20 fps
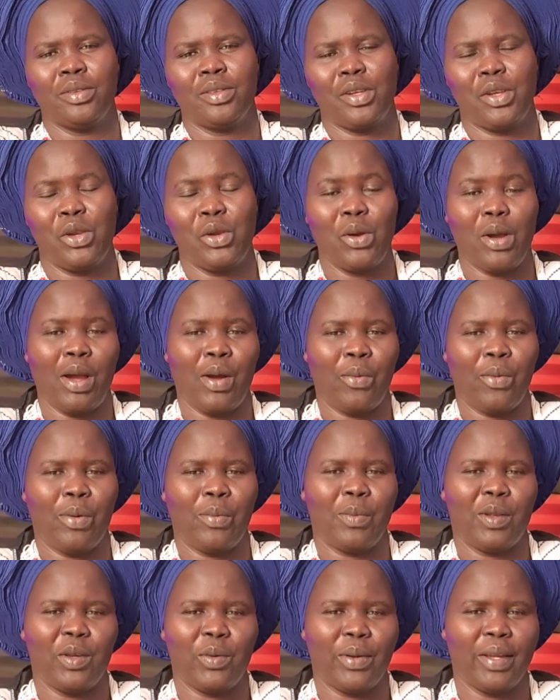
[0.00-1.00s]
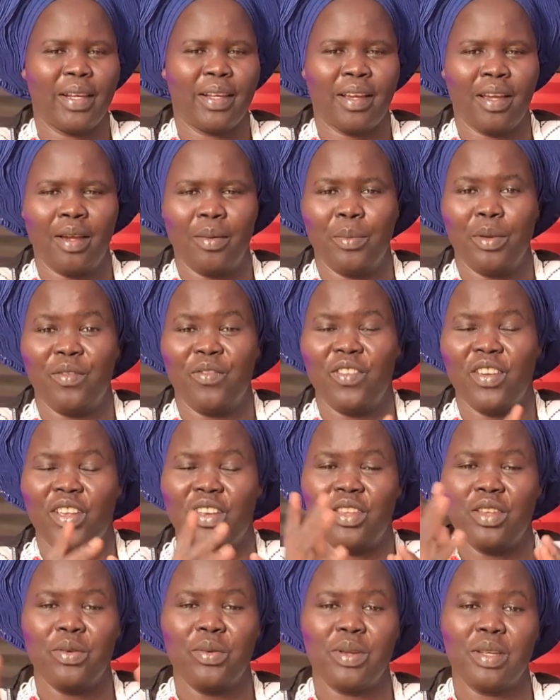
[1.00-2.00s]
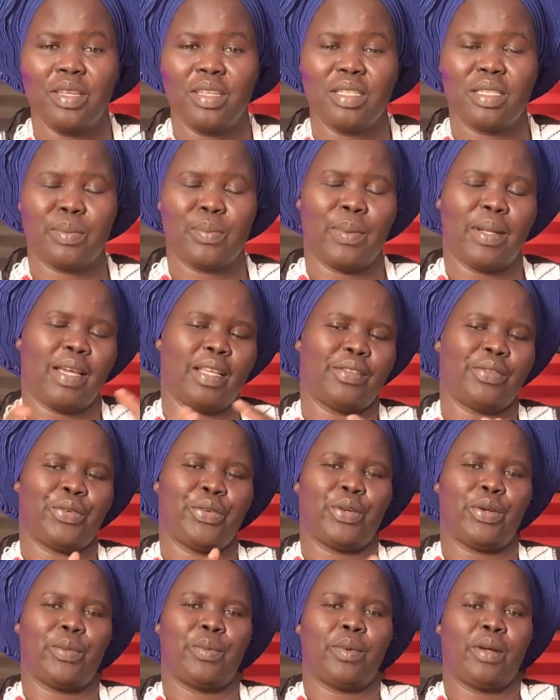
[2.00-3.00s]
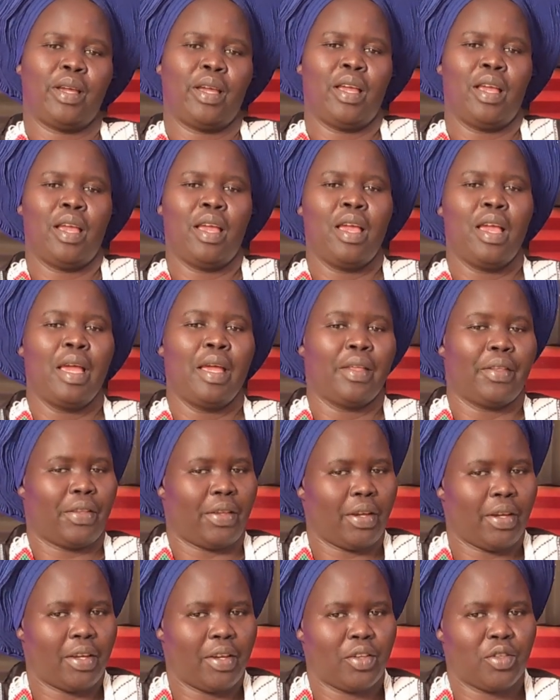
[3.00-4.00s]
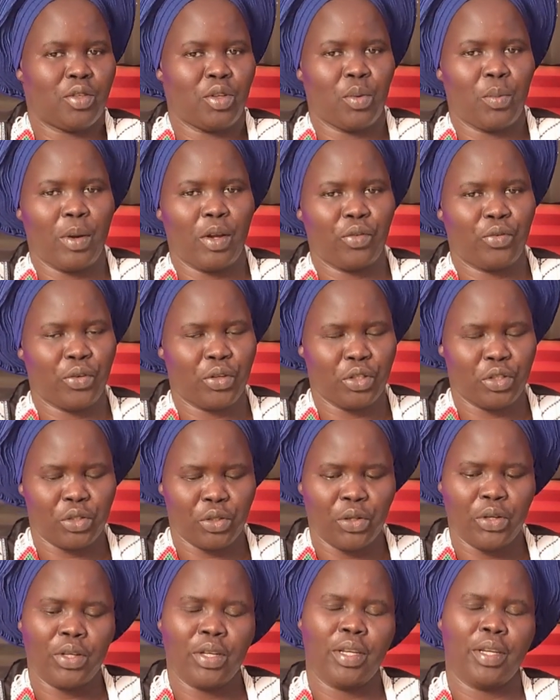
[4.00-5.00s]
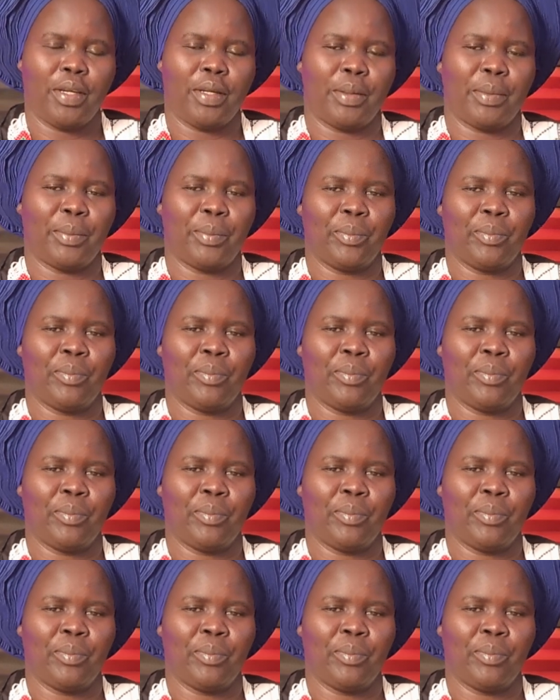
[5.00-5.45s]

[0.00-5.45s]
You are warmly welcome if you are new in this platform. Thank you so much for joining.